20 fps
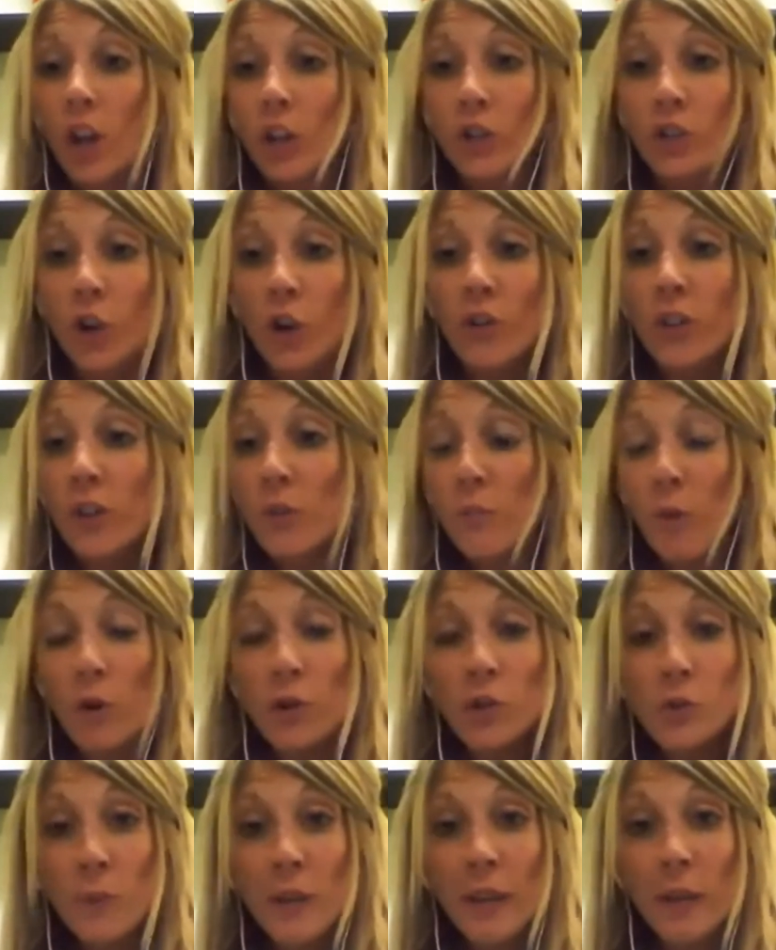Know that
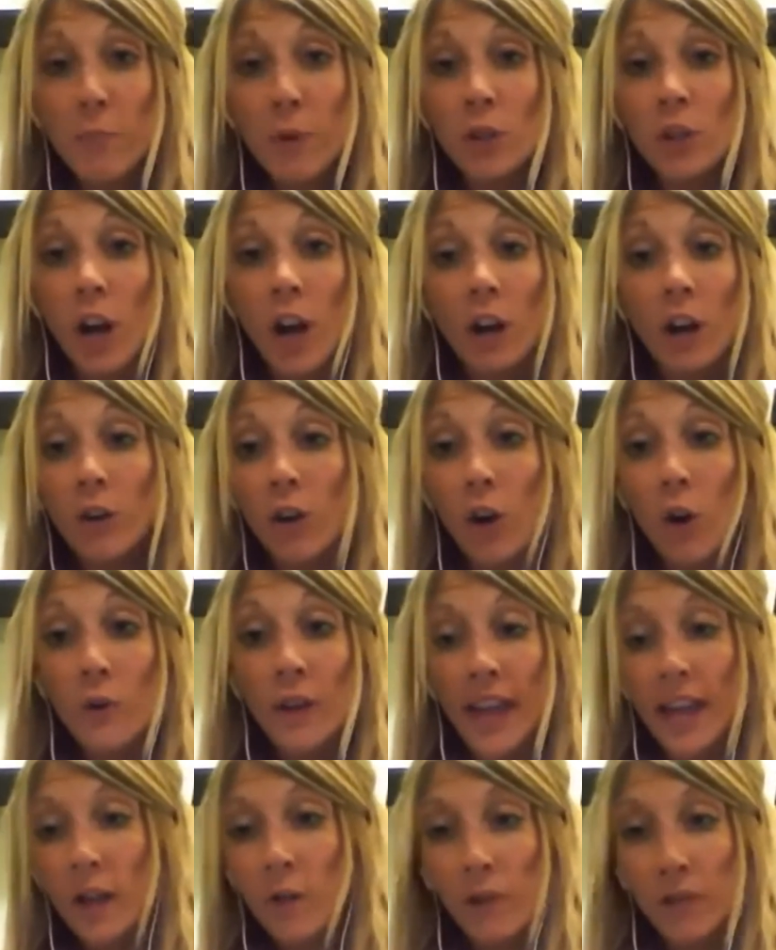most people are
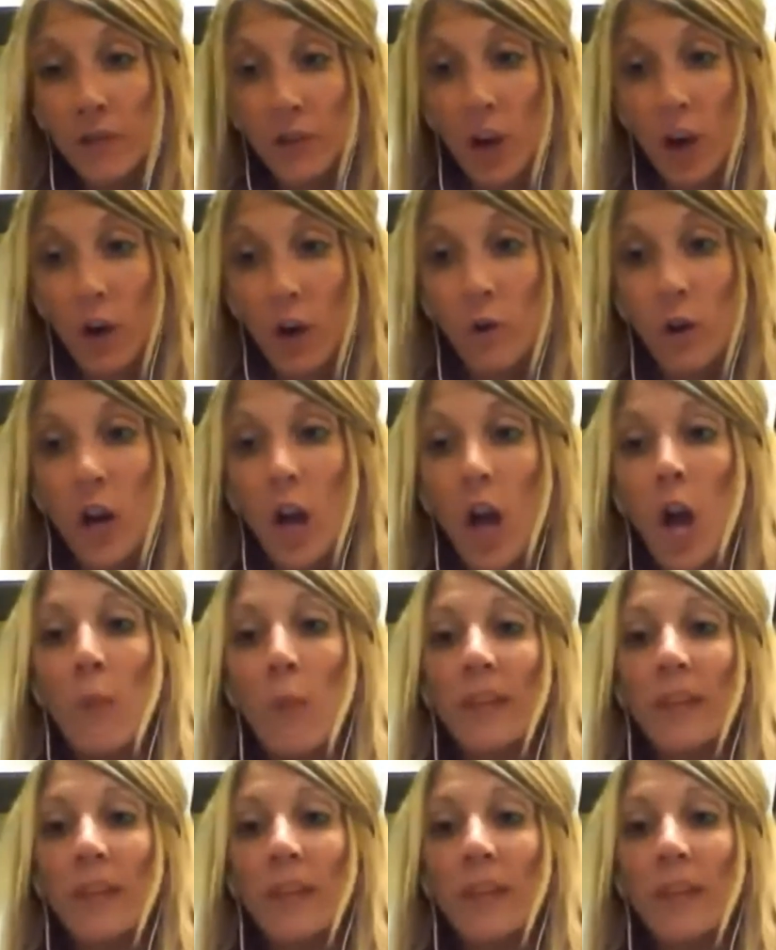okay with no.